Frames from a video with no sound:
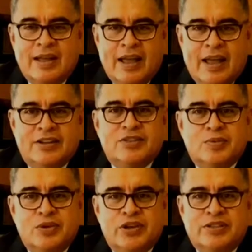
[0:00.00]
And its
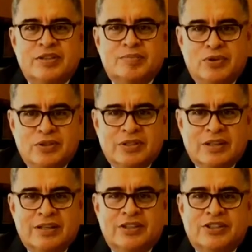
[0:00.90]
work supports
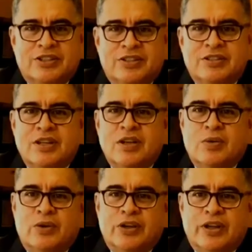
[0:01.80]
clinicians
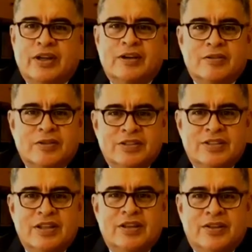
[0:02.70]
working across
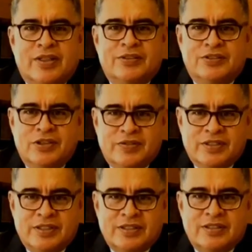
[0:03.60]
the health
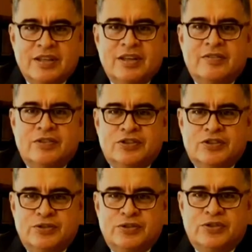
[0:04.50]
services for
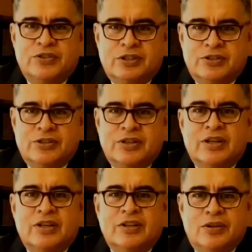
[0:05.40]
children,
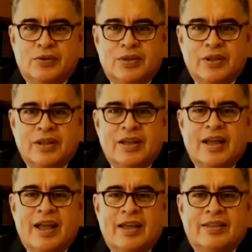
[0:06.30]
youth,
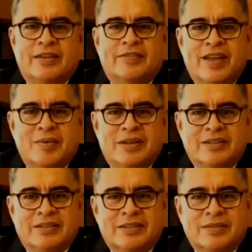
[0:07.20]
and their families.